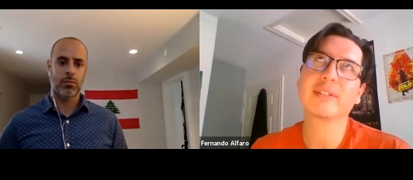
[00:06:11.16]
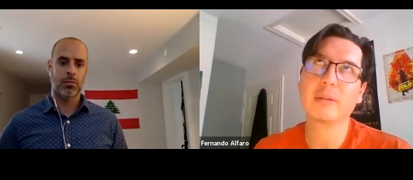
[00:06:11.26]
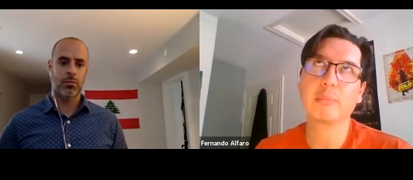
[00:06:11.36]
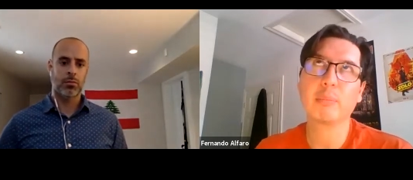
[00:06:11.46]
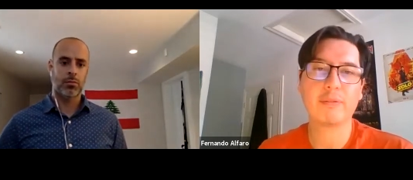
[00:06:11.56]
Speaker 1: the
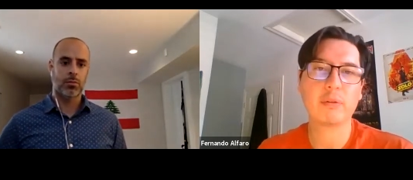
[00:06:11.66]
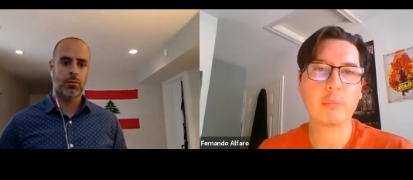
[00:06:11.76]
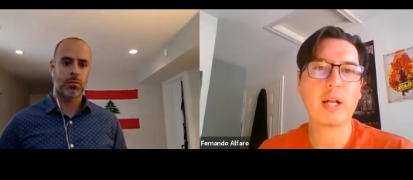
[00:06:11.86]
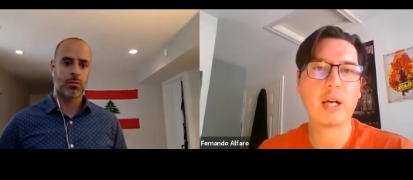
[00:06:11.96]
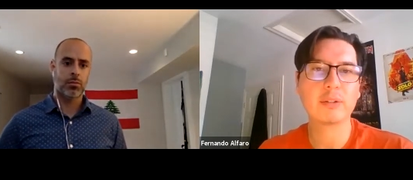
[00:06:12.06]
exact
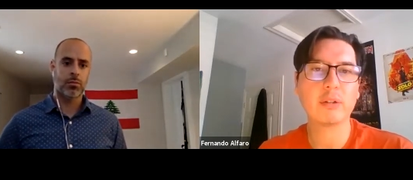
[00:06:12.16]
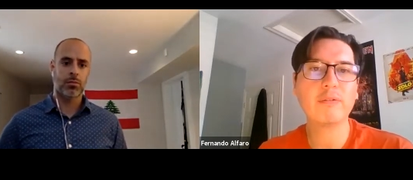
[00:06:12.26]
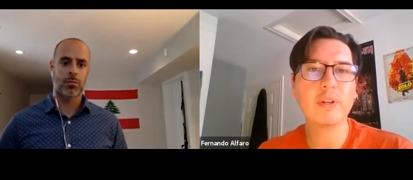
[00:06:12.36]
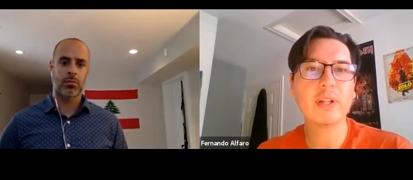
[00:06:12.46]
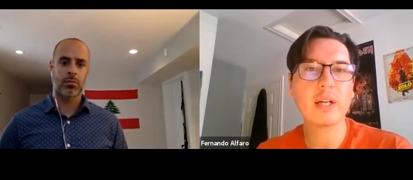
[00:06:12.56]
platform, but
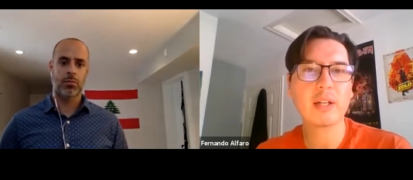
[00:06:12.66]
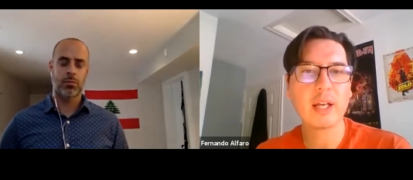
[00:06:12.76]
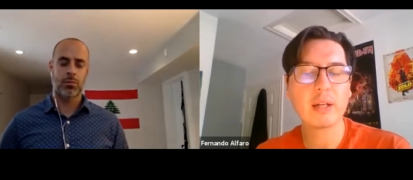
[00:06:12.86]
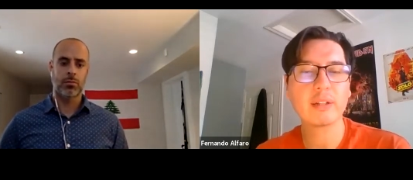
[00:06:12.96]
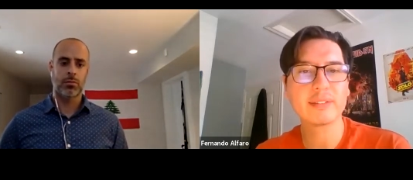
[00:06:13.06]
something
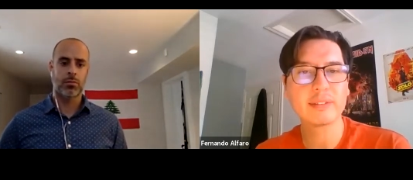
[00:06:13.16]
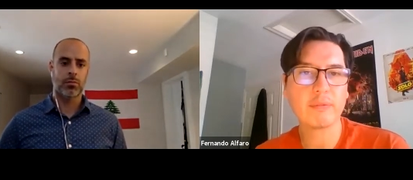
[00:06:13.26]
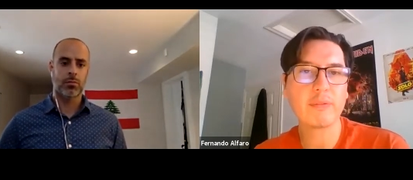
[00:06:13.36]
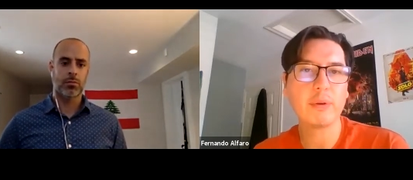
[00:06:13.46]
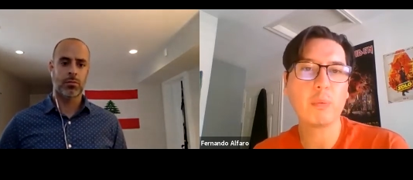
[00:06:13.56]
that can
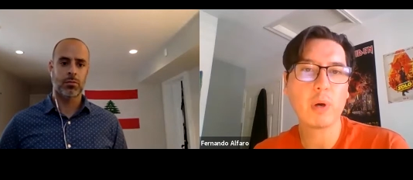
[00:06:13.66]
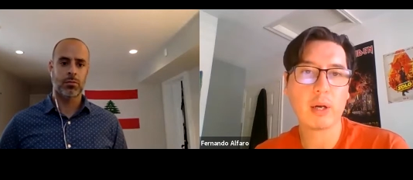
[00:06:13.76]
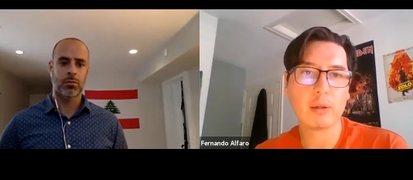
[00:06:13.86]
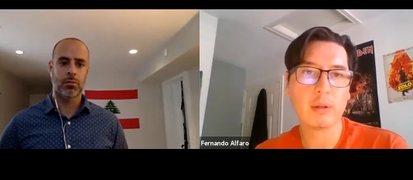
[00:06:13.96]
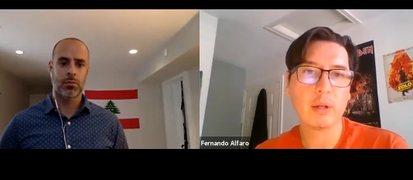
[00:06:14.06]
serve you
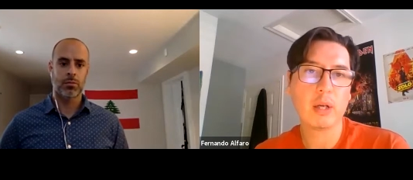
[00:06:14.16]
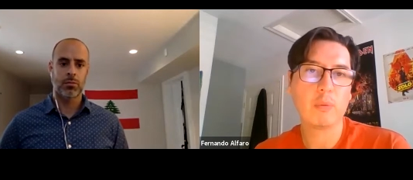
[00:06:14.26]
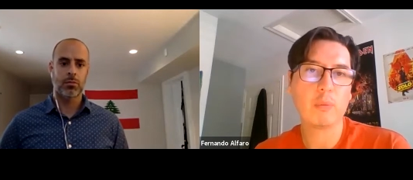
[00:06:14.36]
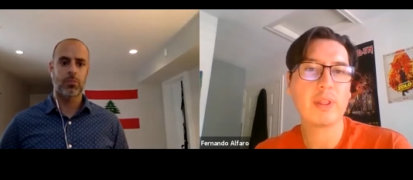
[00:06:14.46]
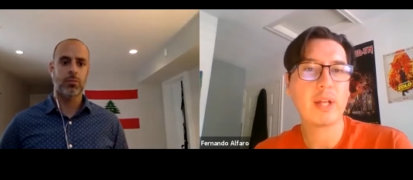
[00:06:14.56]
well
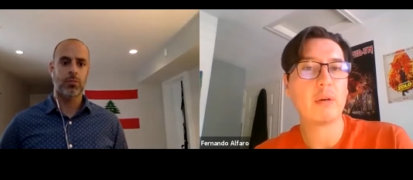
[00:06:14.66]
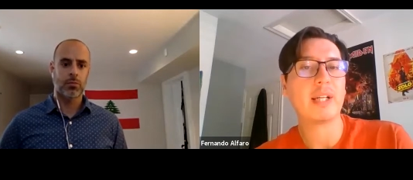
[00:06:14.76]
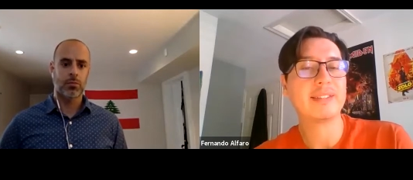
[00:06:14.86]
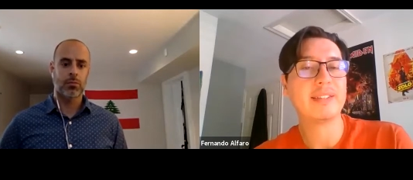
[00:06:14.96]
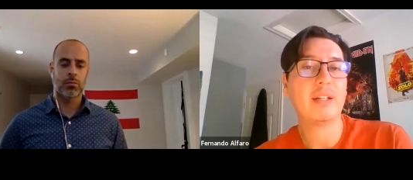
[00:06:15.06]
without
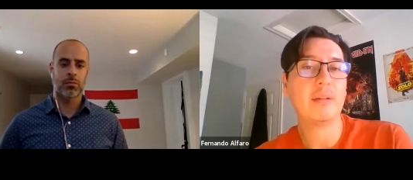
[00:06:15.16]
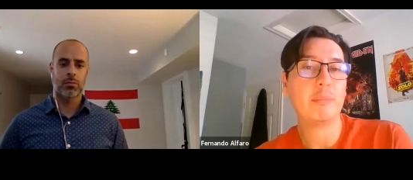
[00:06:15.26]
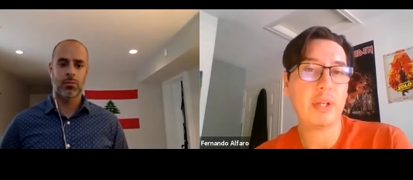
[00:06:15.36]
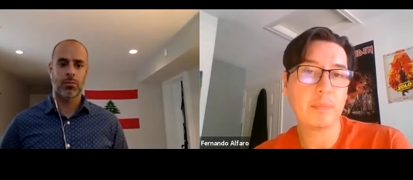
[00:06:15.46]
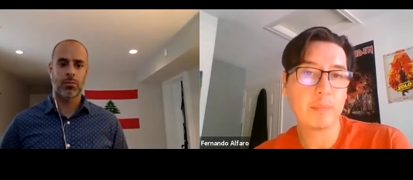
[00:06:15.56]
a
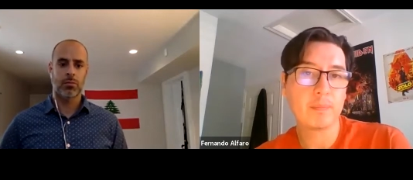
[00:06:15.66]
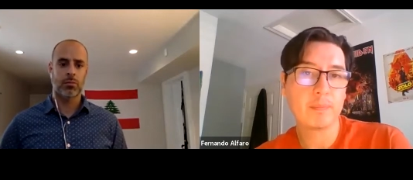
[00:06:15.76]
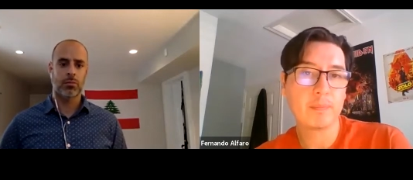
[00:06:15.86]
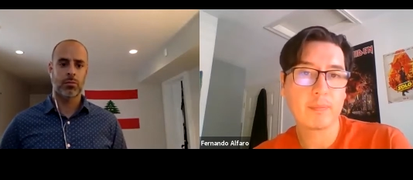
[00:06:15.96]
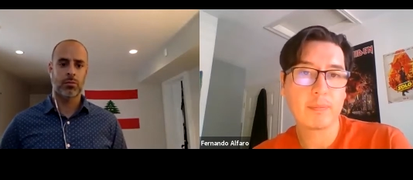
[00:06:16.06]
CDP
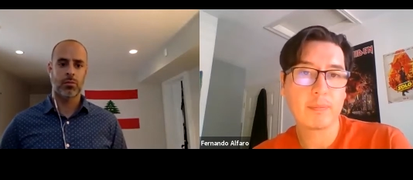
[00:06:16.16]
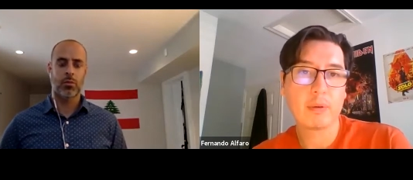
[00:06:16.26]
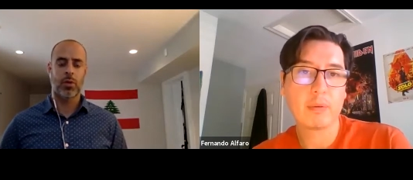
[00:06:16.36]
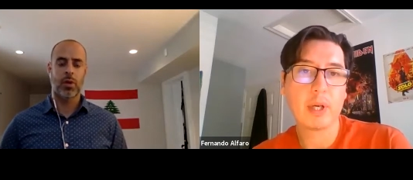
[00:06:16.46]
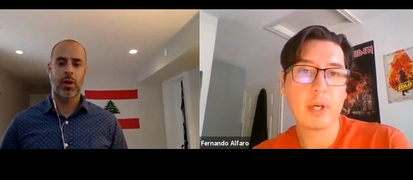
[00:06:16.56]

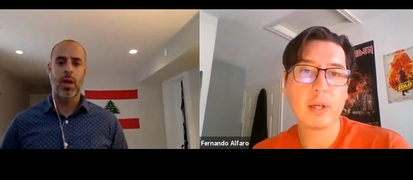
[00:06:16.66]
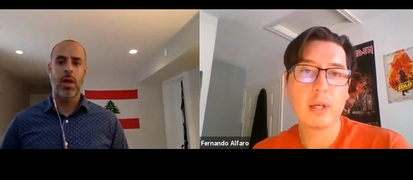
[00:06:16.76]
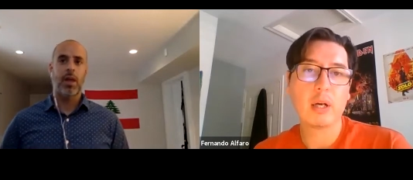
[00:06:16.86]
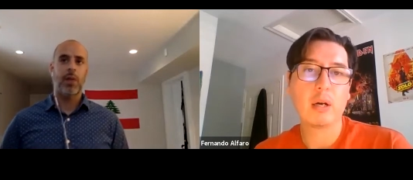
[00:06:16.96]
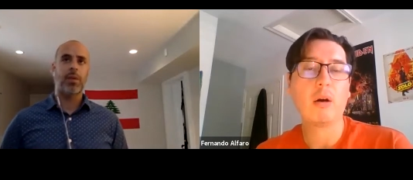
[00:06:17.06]
right? right?
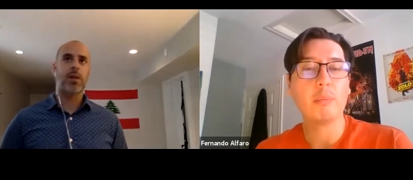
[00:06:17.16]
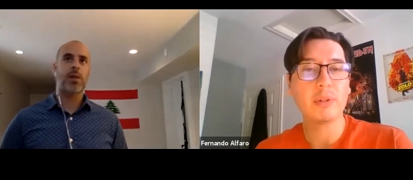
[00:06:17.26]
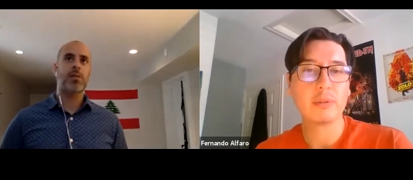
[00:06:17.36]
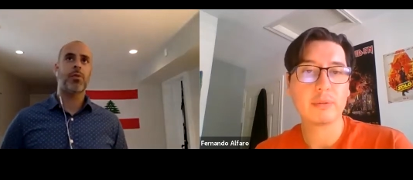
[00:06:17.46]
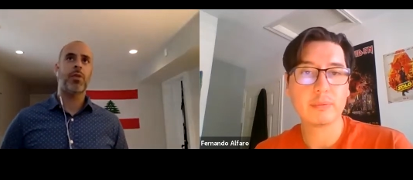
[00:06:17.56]
Speaker 2: Yeah,
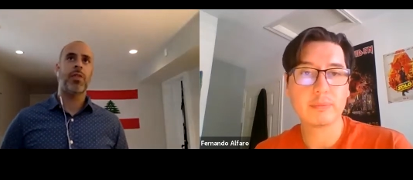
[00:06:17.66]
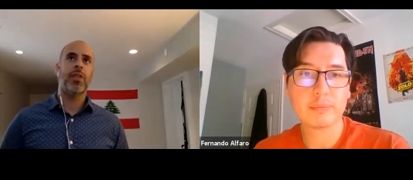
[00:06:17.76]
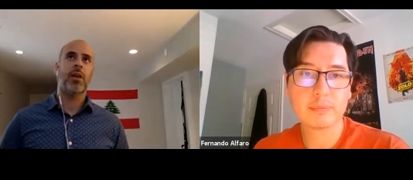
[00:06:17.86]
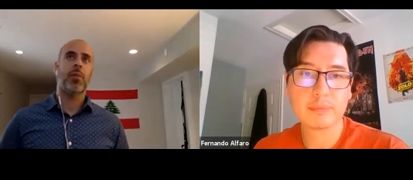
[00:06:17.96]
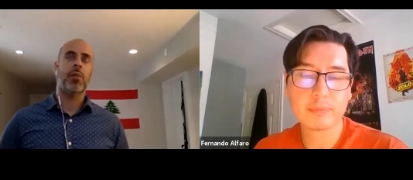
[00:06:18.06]
because if we
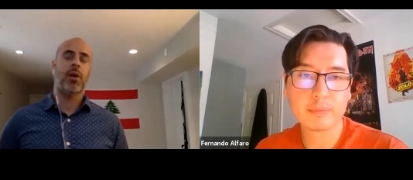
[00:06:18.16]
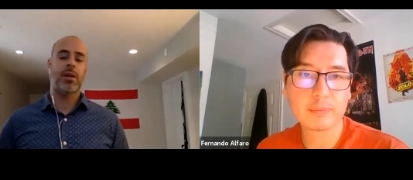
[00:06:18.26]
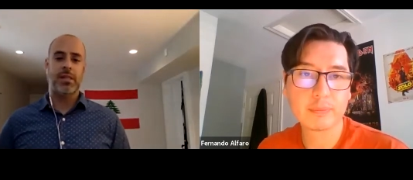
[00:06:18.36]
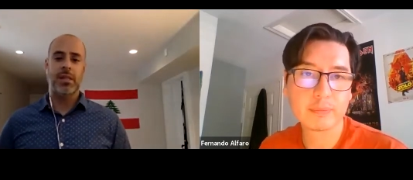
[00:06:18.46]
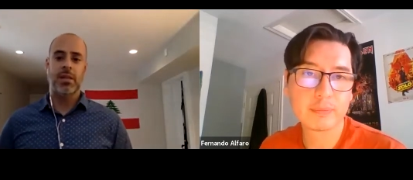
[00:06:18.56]
think about
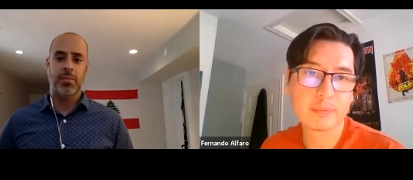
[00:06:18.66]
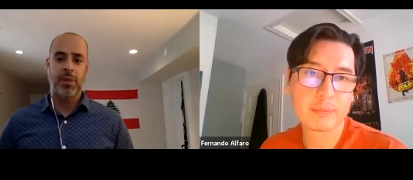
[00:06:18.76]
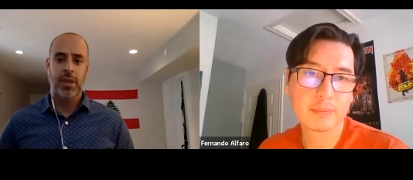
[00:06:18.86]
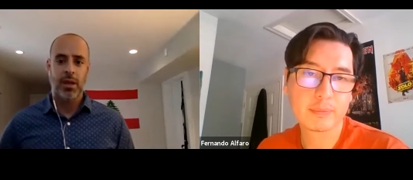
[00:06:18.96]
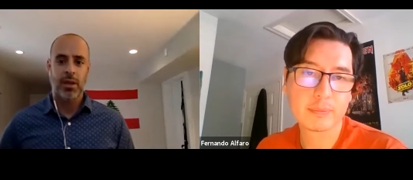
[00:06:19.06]
a
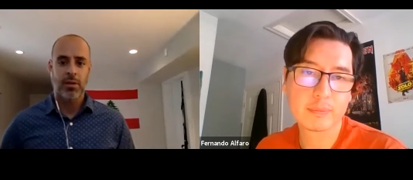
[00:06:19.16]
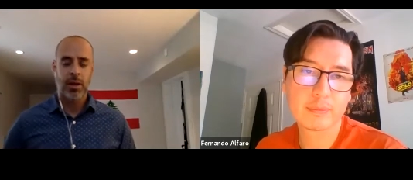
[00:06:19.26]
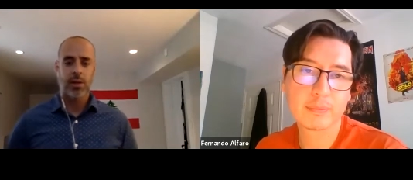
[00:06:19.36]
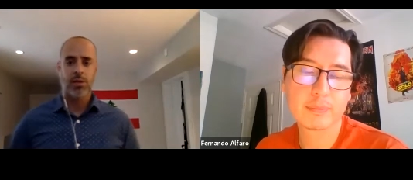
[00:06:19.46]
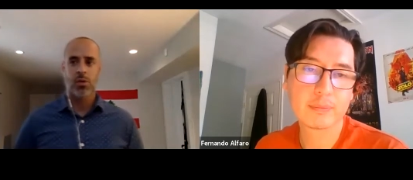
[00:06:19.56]
CDP,
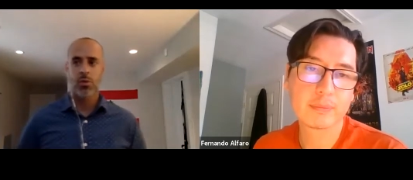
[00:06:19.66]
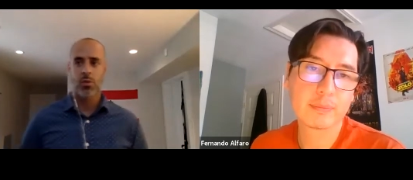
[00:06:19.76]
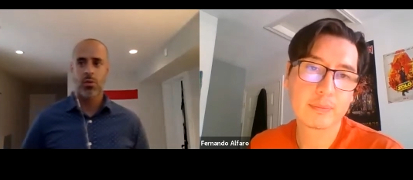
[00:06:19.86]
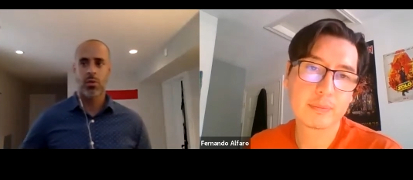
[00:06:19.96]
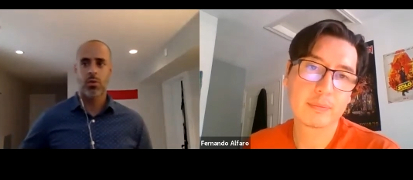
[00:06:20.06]
right?
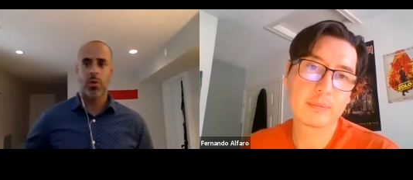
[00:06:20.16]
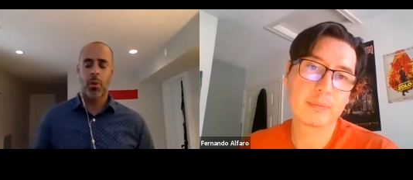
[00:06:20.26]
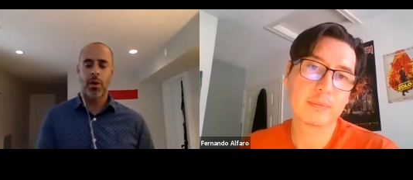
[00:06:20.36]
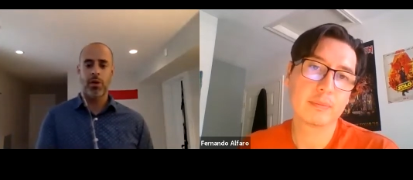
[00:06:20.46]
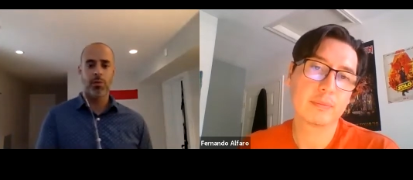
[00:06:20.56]
So
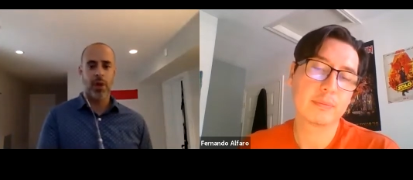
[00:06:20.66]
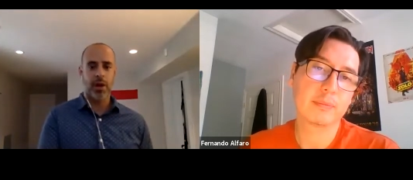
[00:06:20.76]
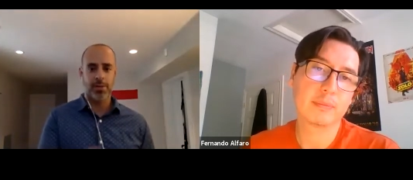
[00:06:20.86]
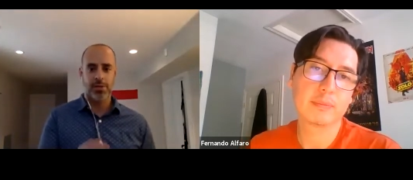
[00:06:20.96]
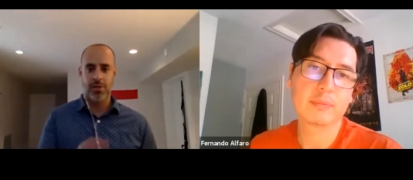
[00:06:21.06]
what you brought
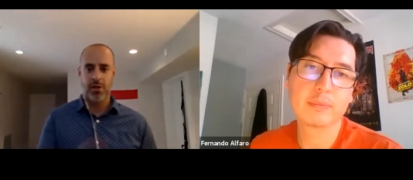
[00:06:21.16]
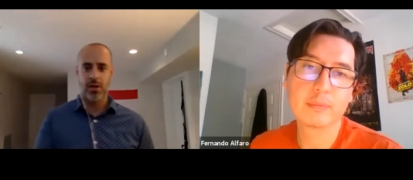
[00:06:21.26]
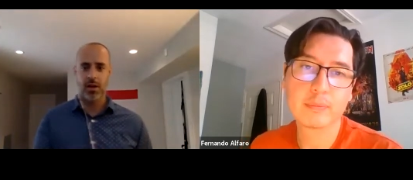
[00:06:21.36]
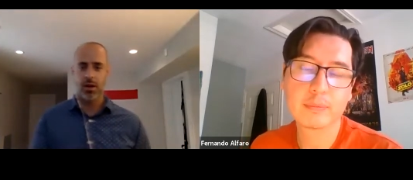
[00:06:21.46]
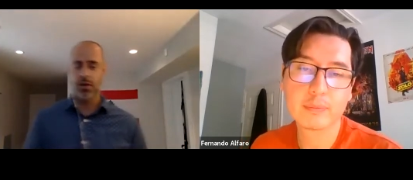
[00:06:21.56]
up is a
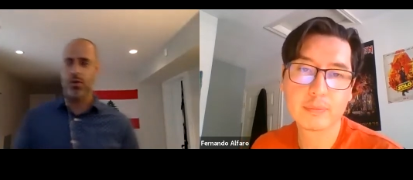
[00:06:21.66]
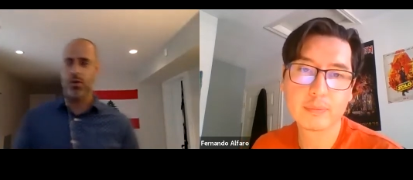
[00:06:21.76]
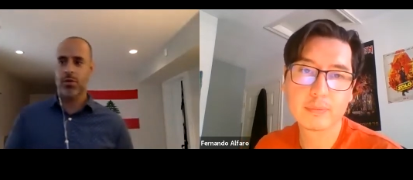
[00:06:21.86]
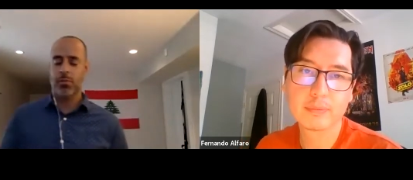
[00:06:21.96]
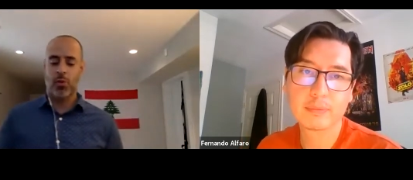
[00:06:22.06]
very
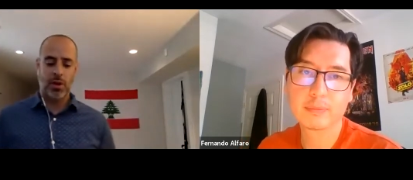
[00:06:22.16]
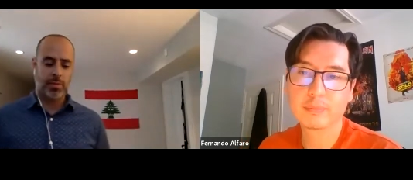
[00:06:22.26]
good point